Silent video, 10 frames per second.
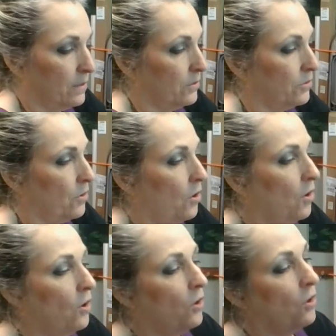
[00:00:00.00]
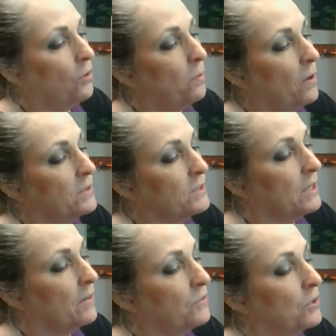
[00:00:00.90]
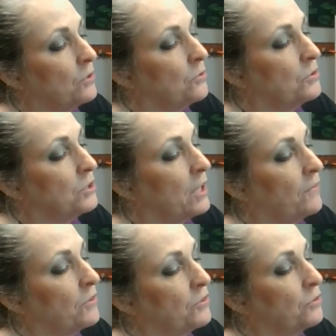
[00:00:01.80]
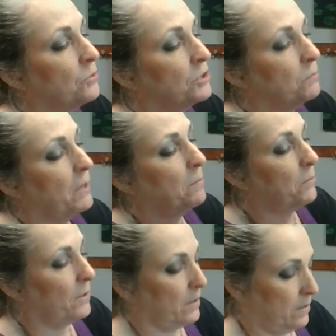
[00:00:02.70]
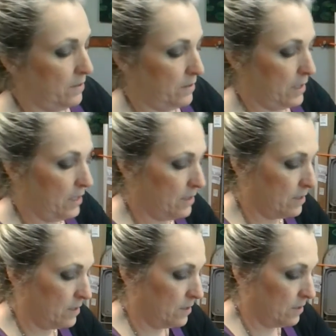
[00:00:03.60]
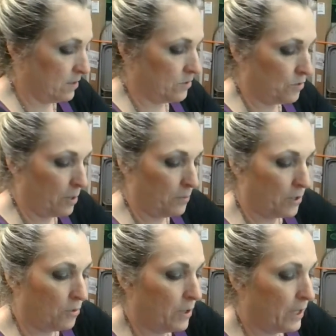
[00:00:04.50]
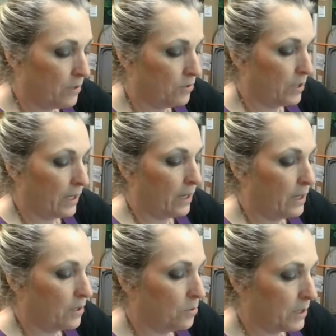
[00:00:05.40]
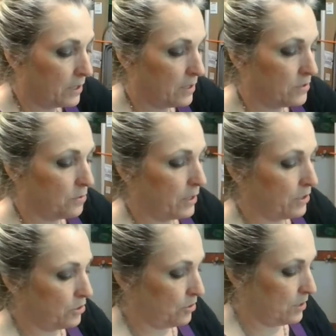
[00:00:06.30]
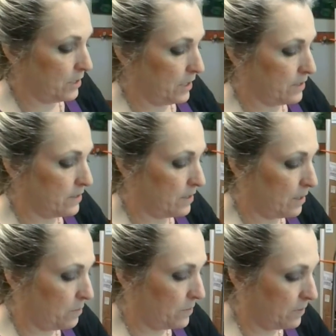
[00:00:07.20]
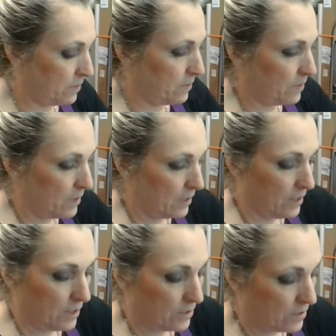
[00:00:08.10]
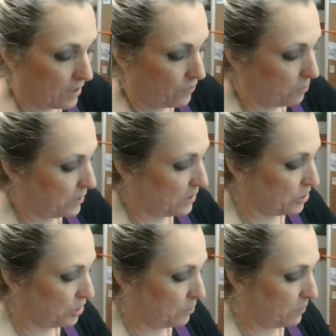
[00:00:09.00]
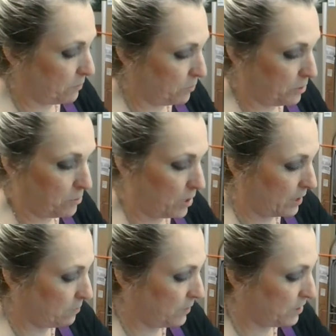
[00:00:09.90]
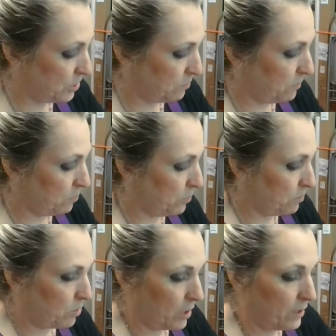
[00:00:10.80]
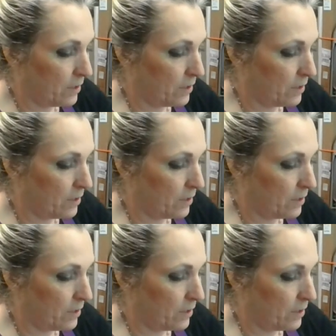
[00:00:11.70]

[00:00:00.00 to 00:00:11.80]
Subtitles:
So all the parts that have the glue should have the squished paper on it, okay? So I'm going to go ahead and do that kind of quickly so I can show you the next step. Just have them pinch them and put them on. Pinch them and put them on.